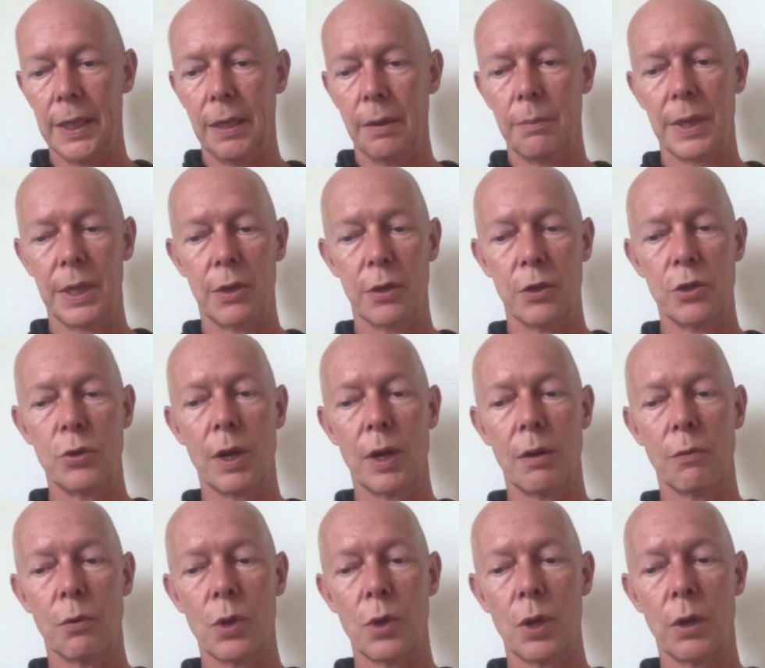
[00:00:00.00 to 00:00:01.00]
because you
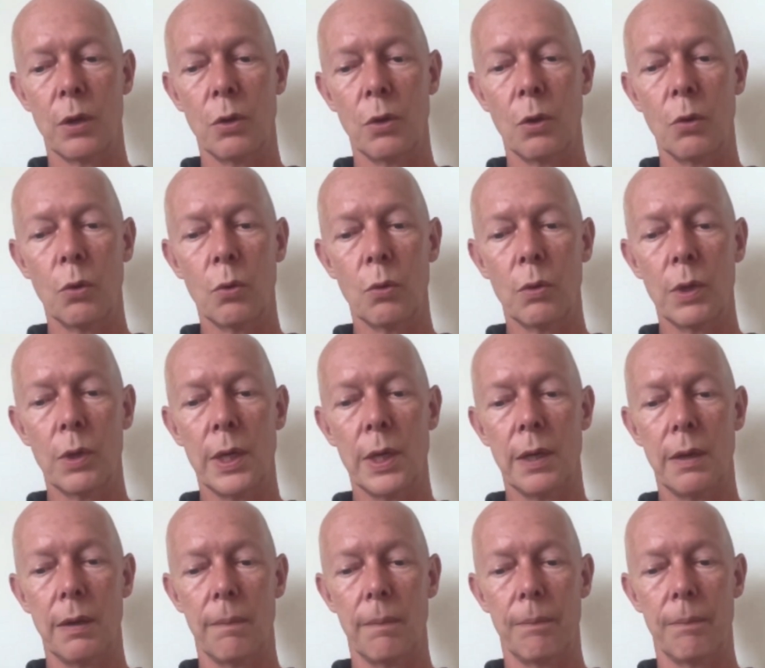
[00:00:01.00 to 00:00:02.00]
have not
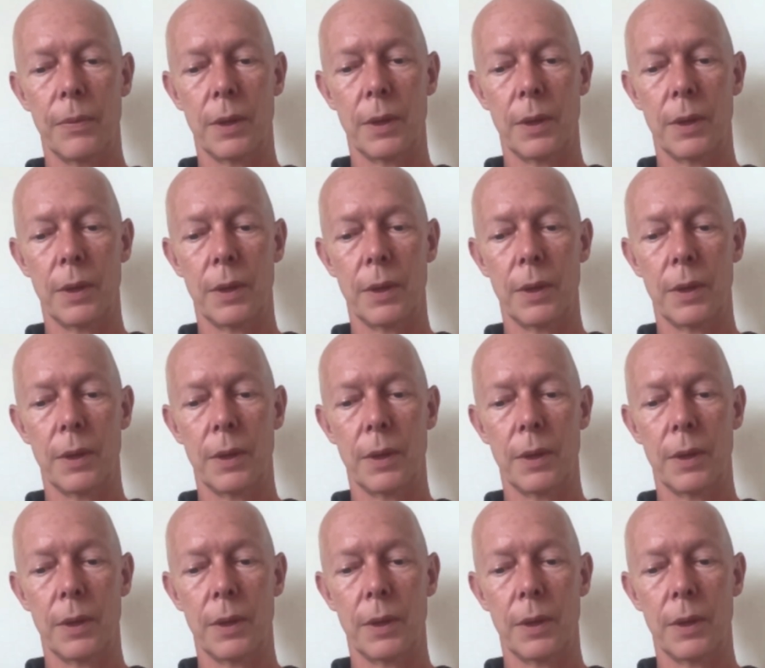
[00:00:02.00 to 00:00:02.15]
only